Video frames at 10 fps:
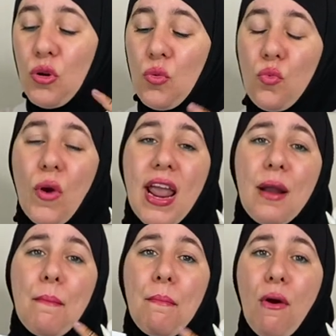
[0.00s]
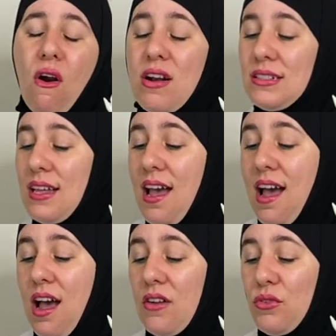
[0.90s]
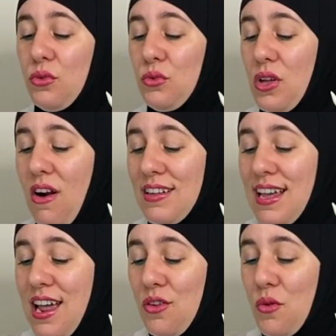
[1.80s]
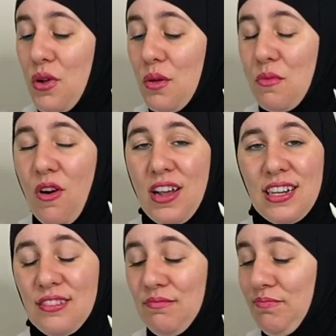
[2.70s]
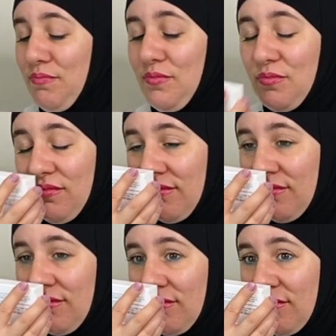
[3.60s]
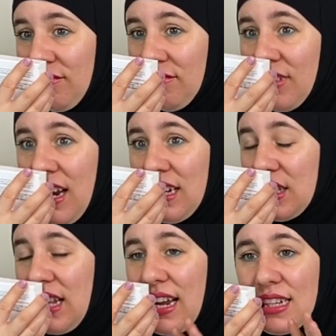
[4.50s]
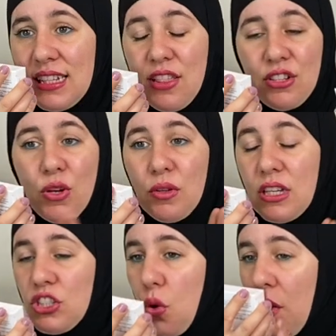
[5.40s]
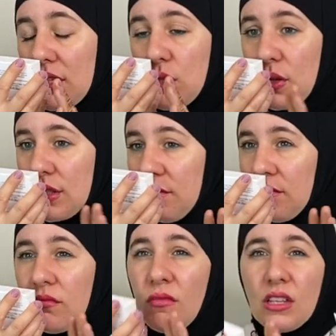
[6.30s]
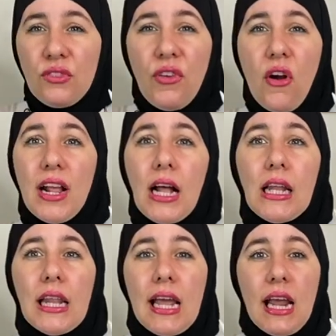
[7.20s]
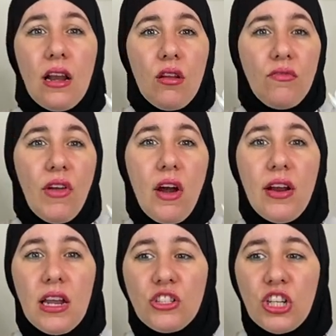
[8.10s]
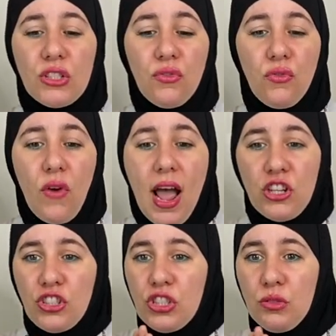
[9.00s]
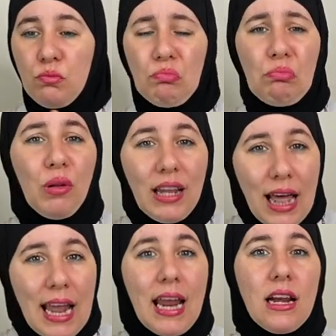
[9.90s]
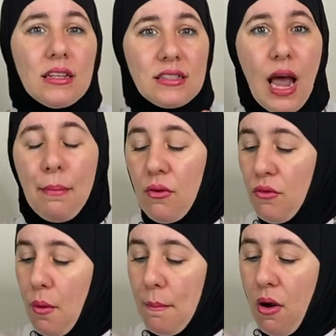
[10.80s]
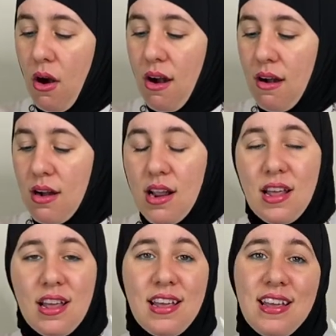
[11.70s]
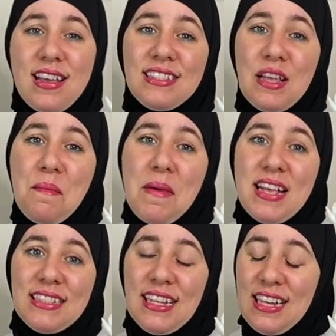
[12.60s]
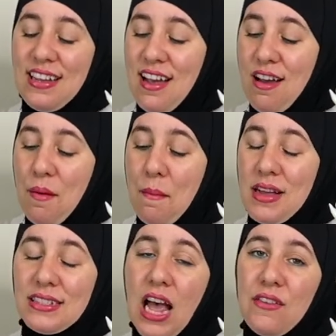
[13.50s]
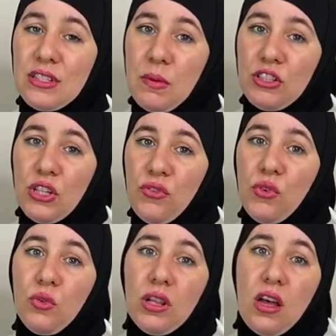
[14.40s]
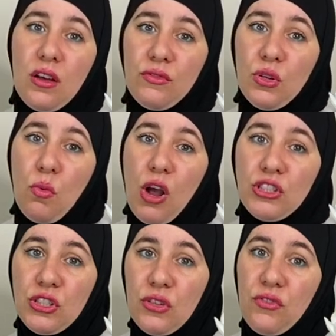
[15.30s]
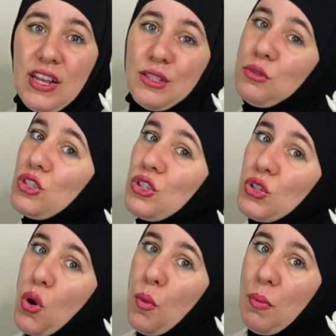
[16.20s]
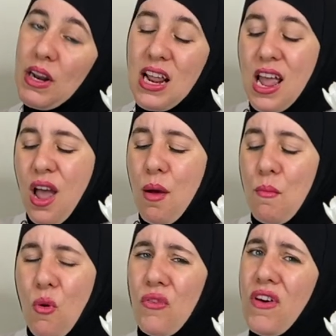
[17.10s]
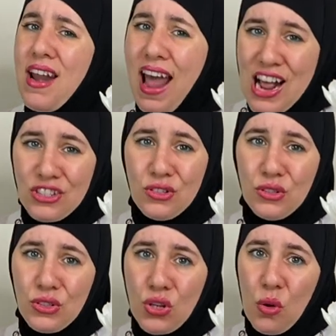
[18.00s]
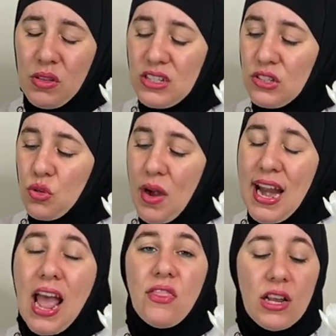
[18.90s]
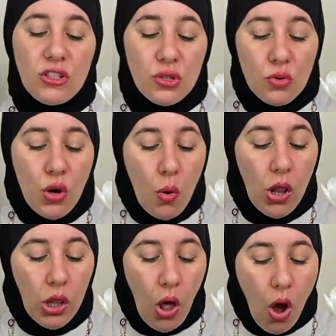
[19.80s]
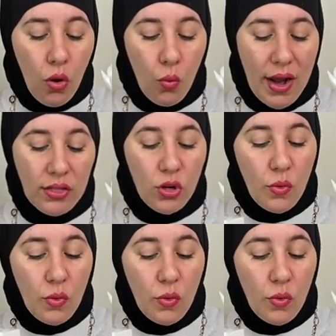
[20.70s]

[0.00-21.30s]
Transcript: a great bar to have. Oh, the argan oil, Moroccan, mmm. And it's, like I said, there's no essential oil, so it's, it's very clean, very just fresh, plain type of bar it's amazing. Uh, must have, especially if you love to wash your face with soap, but more of a natural soap. This is great. And they do go a long way. The